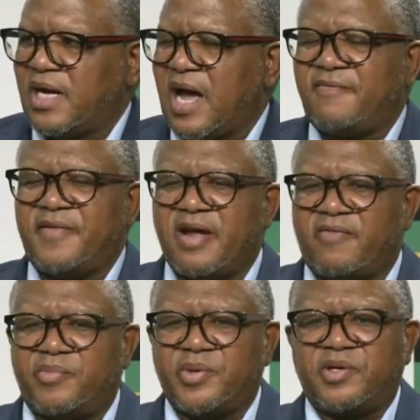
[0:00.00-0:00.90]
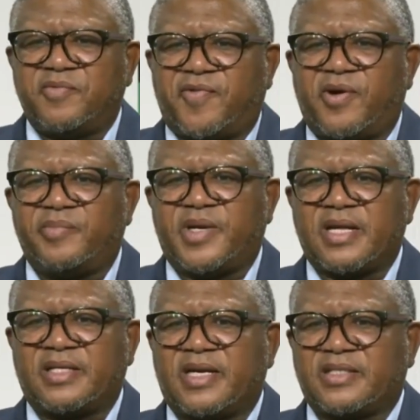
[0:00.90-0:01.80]
I've never been informed
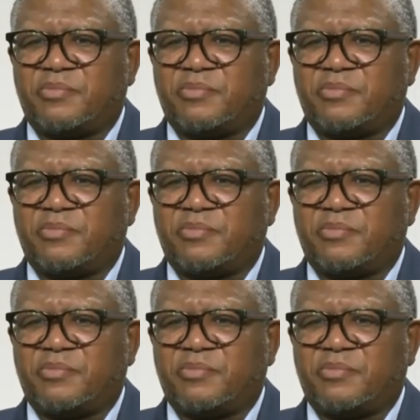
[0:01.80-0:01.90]
that there is